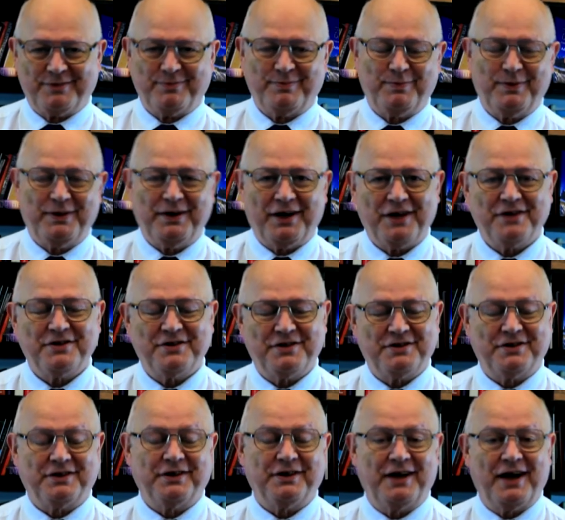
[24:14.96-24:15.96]
be hunters
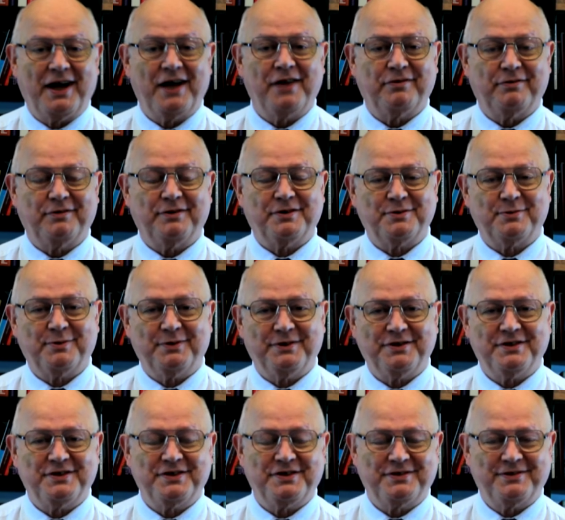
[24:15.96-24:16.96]
and gatherers when
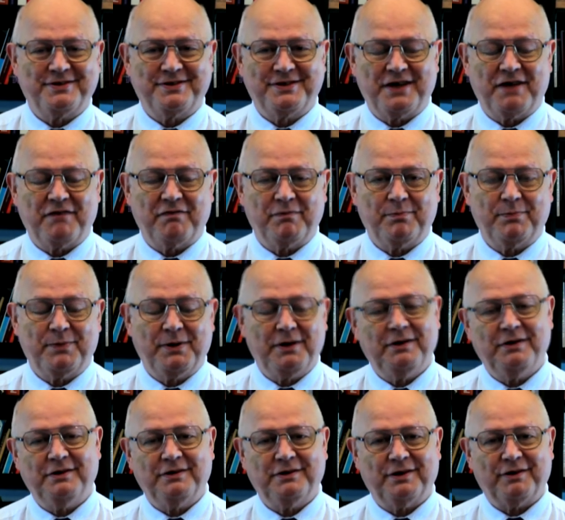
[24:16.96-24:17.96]
there's 7
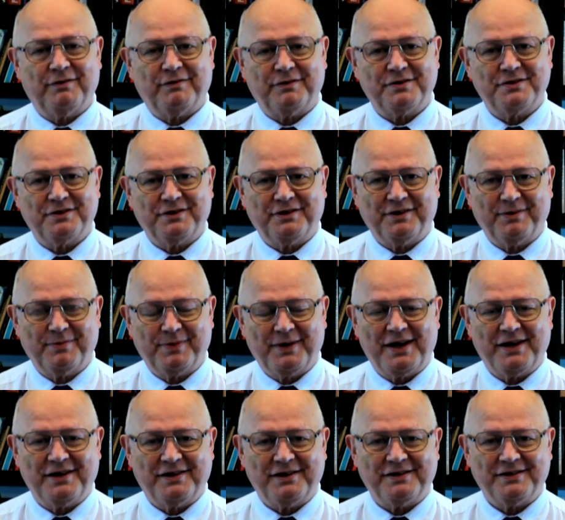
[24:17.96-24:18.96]
billion of us on the
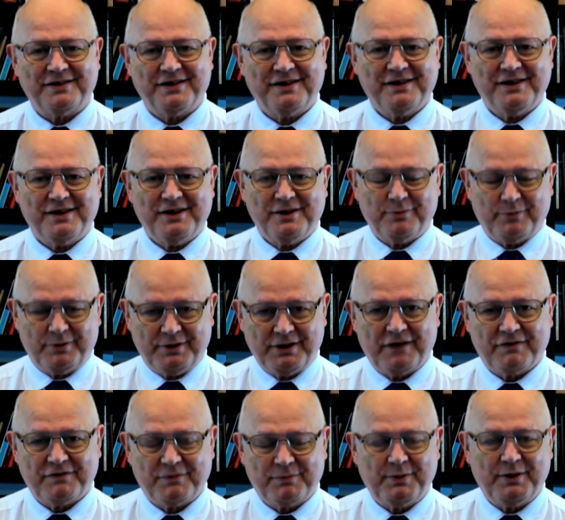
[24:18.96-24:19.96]
planet. We
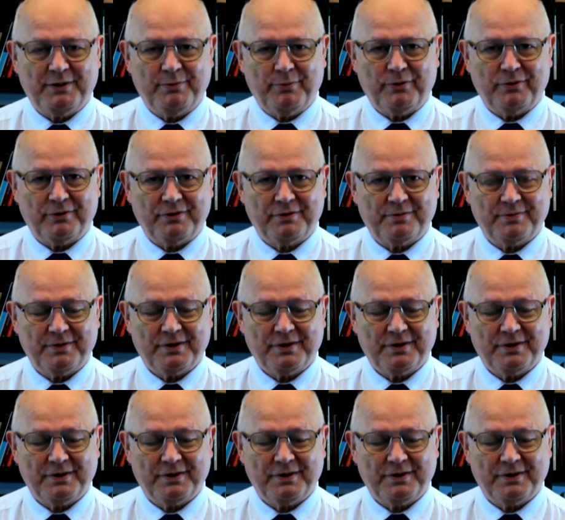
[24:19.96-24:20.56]
have to be more,